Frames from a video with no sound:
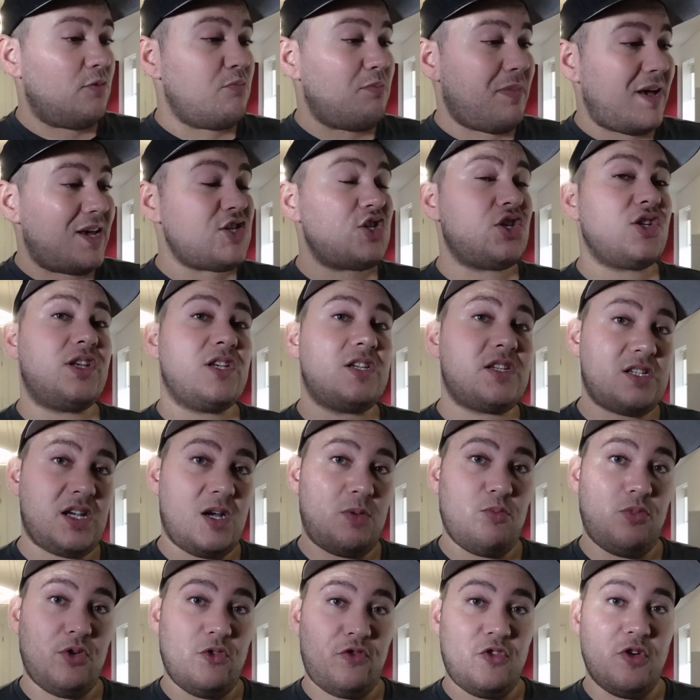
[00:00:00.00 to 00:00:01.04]
measure this
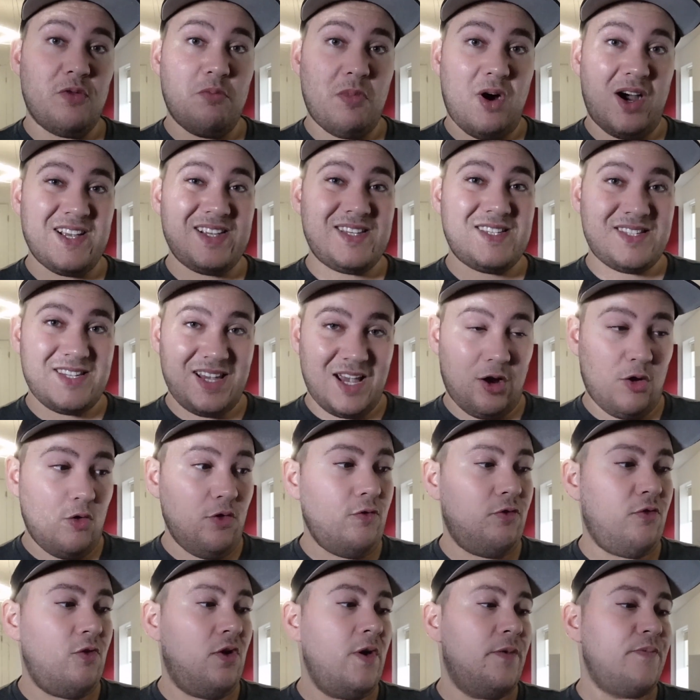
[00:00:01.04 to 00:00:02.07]
subwoofer
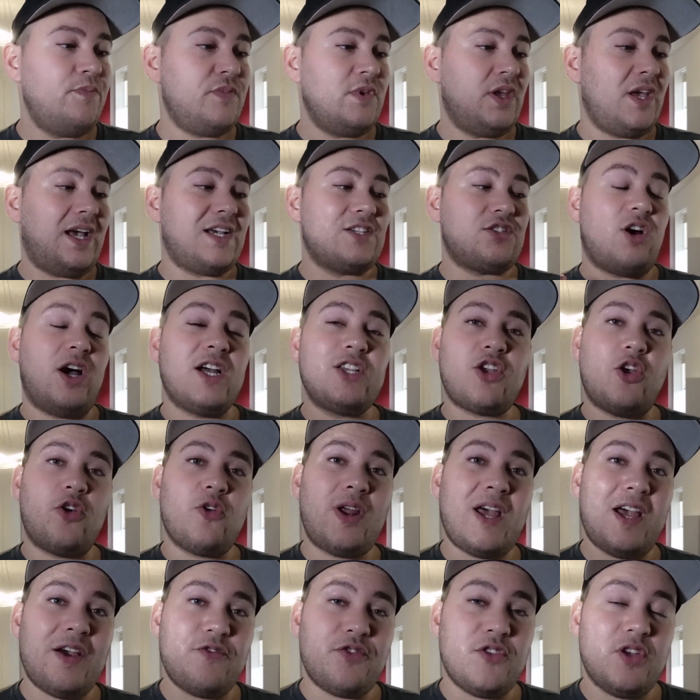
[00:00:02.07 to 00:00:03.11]
myself as I don't
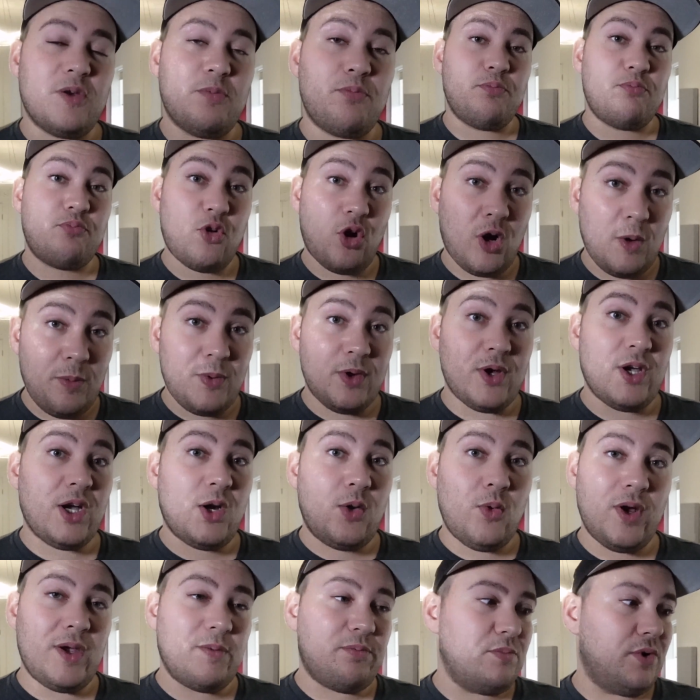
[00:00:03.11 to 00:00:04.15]
have the proper
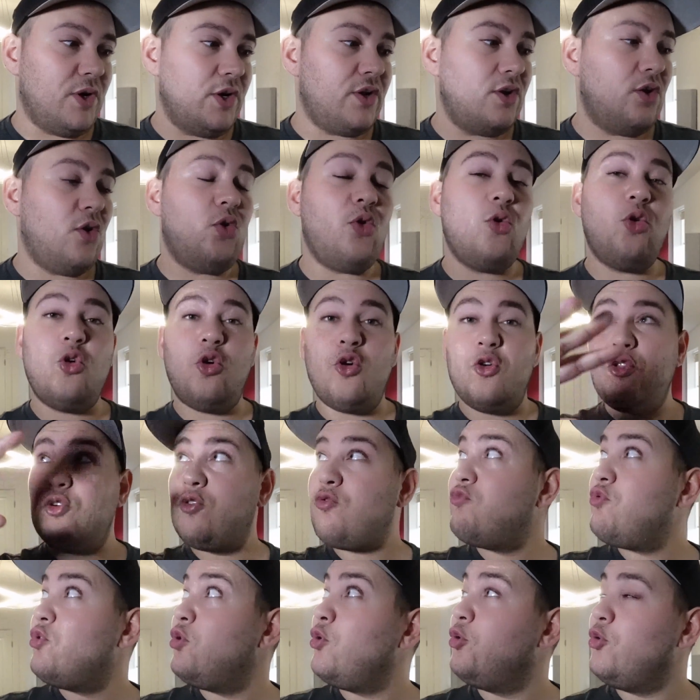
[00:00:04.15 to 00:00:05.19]
equipment or the
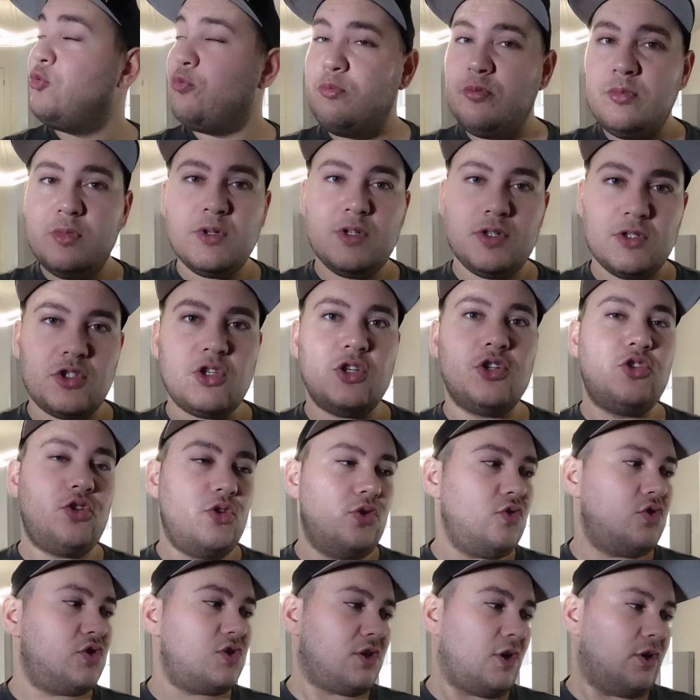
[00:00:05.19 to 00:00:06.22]
room to
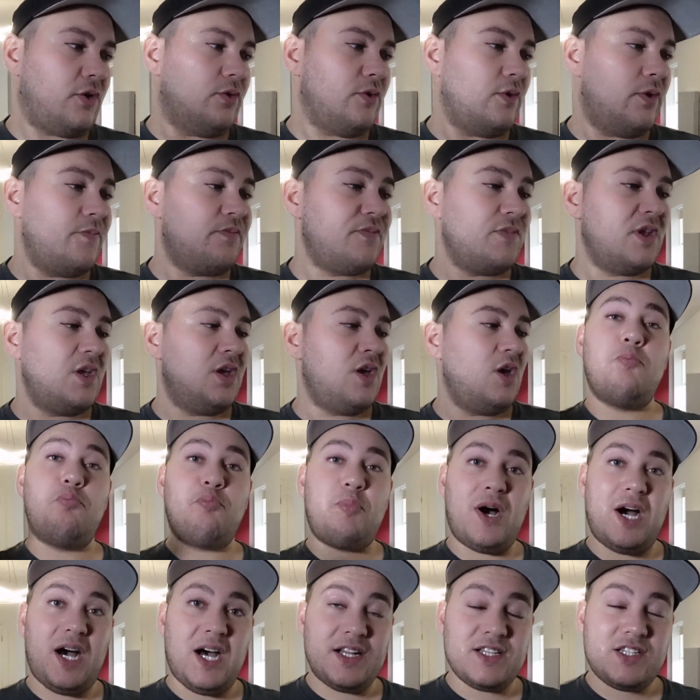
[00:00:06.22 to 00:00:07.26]
do so.
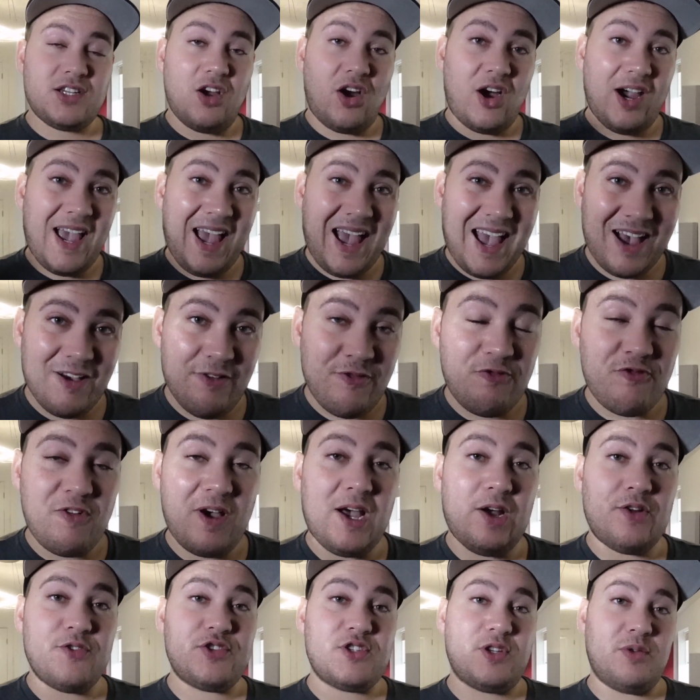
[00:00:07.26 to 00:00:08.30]
But I have
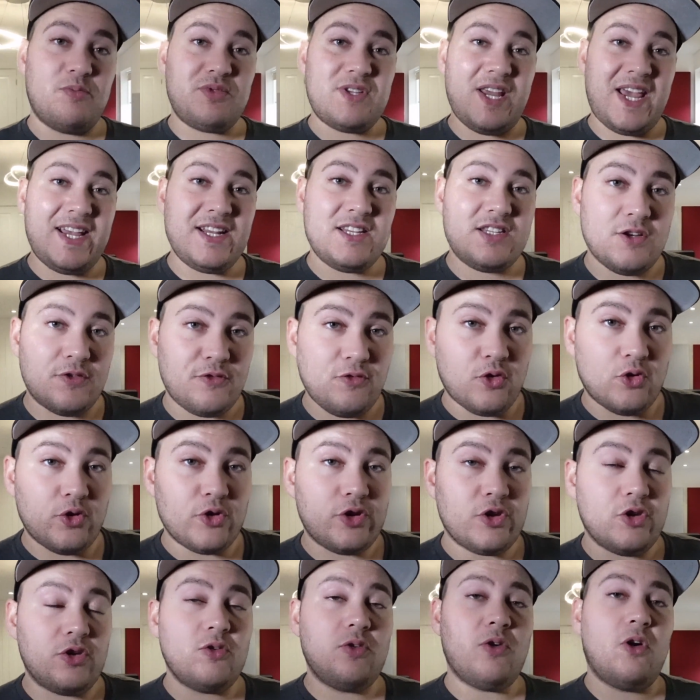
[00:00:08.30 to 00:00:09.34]
found some data for
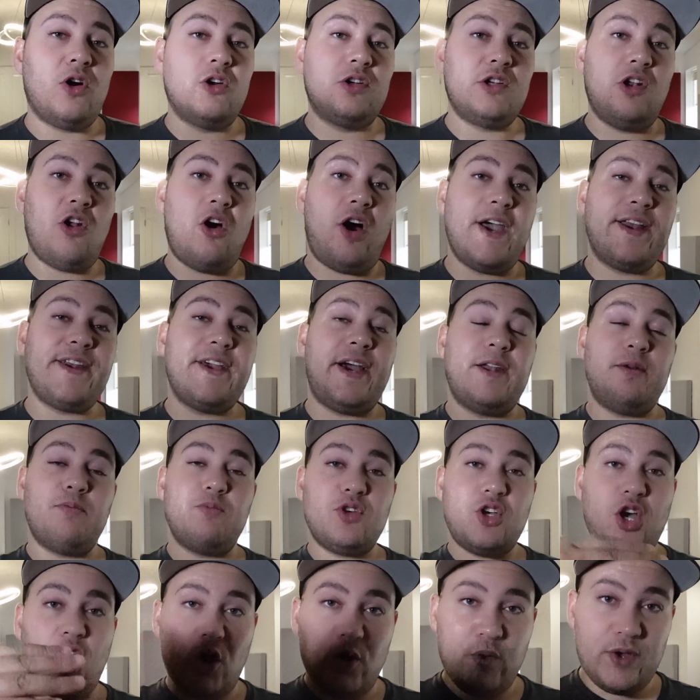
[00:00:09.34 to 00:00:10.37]
you online and I'm
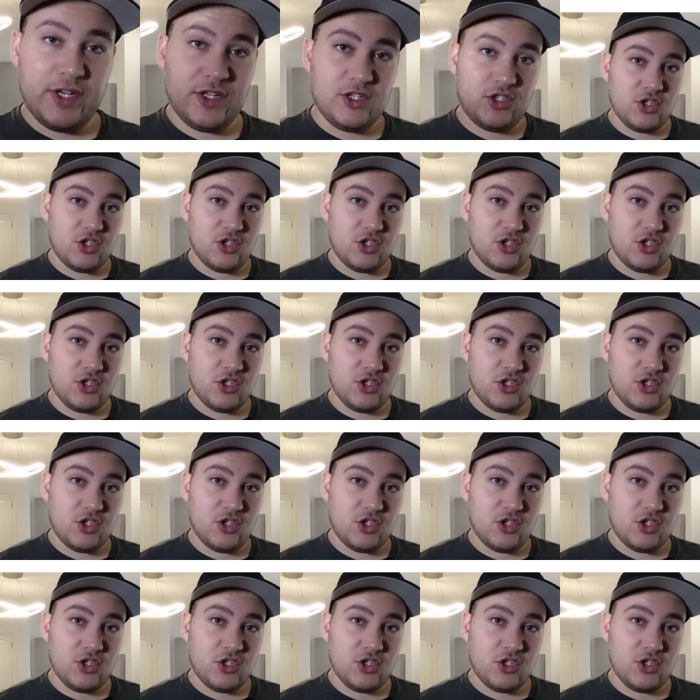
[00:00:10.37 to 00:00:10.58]
going